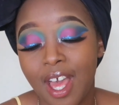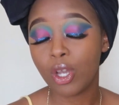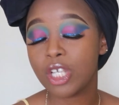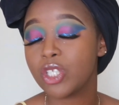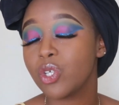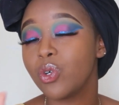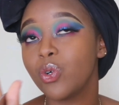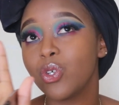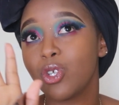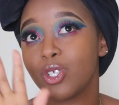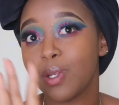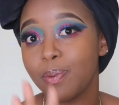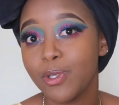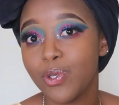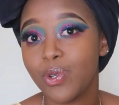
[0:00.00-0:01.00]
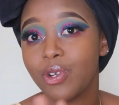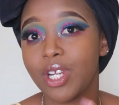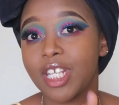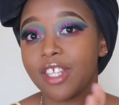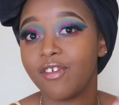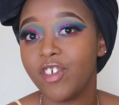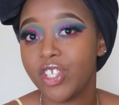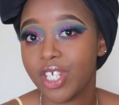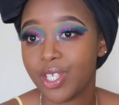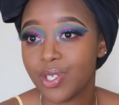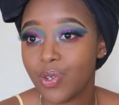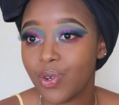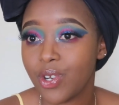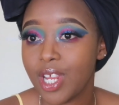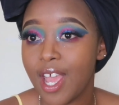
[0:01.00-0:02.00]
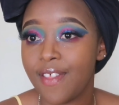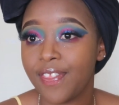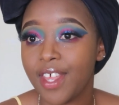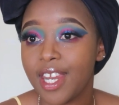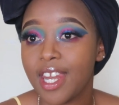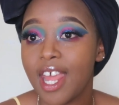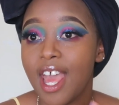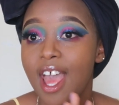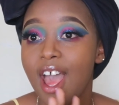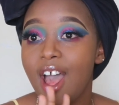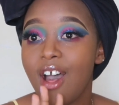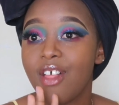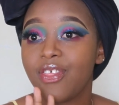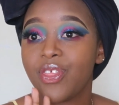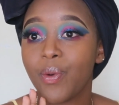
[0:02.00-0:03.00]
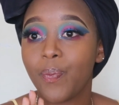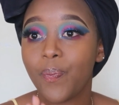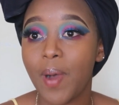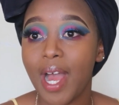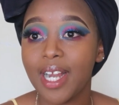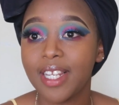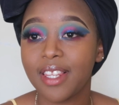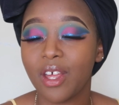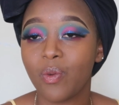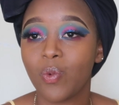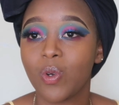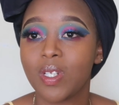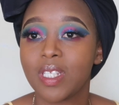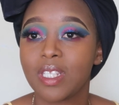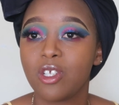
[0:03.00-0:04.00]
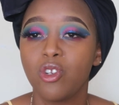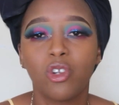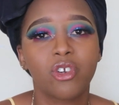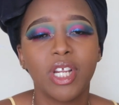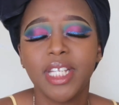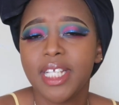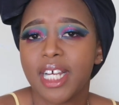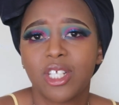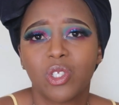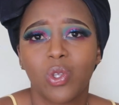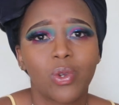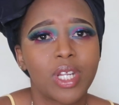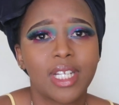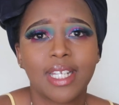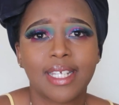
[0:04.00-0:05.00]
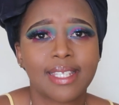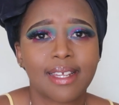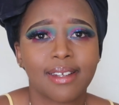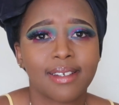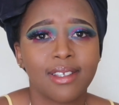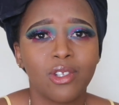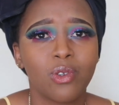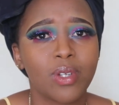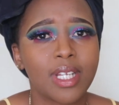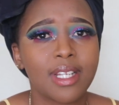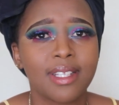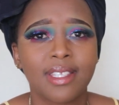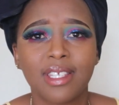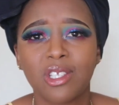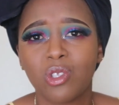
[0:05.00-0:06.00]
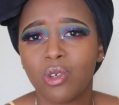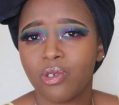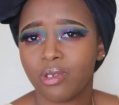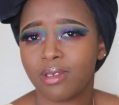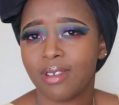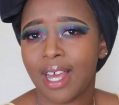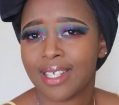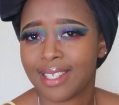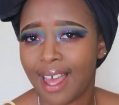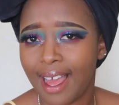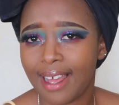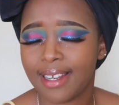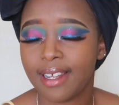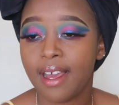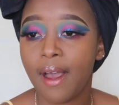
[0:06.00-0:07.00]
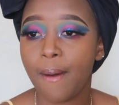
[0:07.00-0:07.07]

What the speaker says: Okay, so you're supposed to create the feature story, and then the part that was, you know, creating a story doesn't, you know, it's not as hard.